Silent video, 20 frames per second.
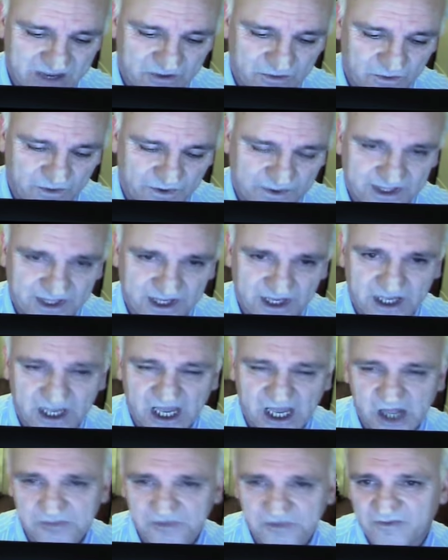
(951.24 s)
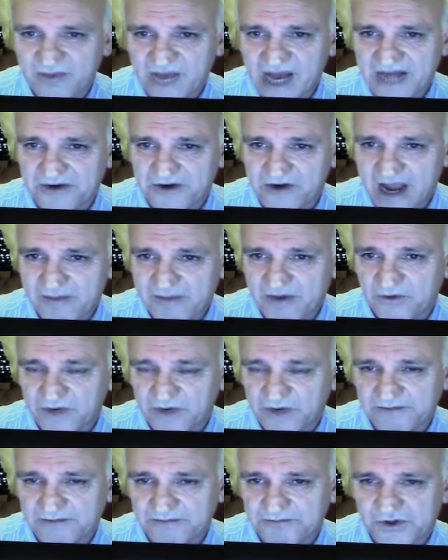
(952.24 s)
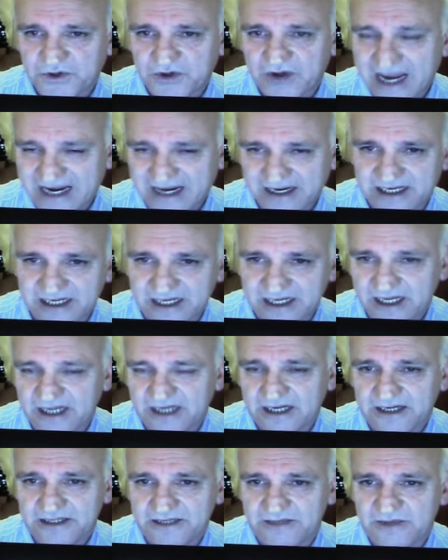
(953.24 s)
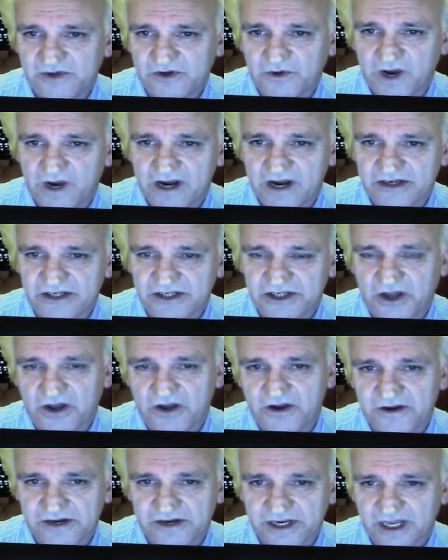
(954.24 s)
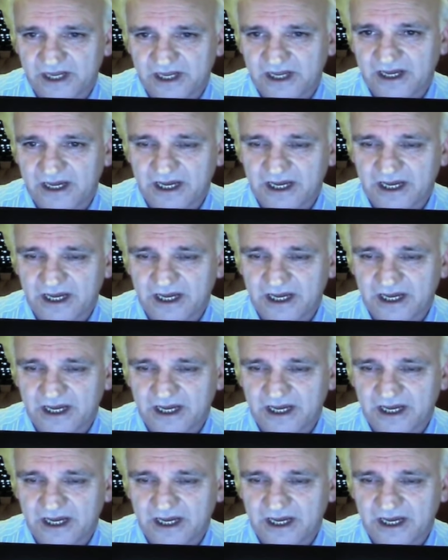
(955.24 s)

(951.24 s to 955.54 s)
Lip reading: With the help of Panorama, we tracked the Maguires down